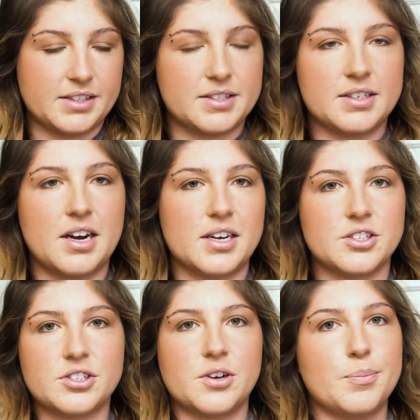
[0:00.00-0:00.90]
It's
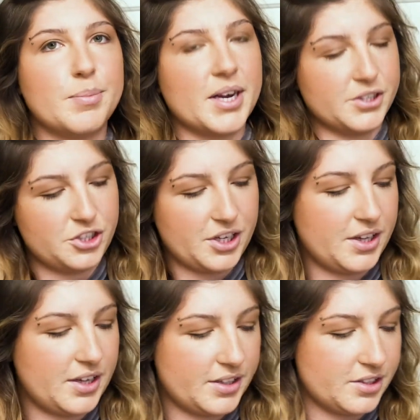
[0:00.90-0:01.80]
not so punchy
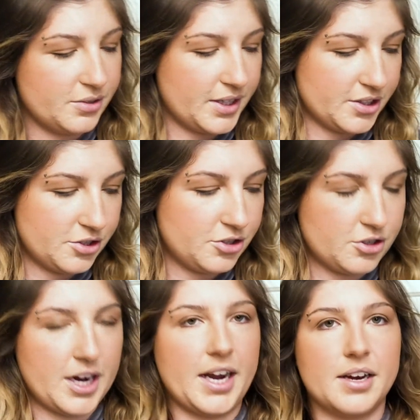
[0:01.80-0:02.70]
like doing a
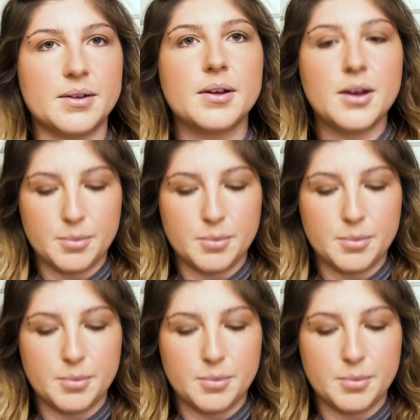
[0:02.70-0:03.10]
straight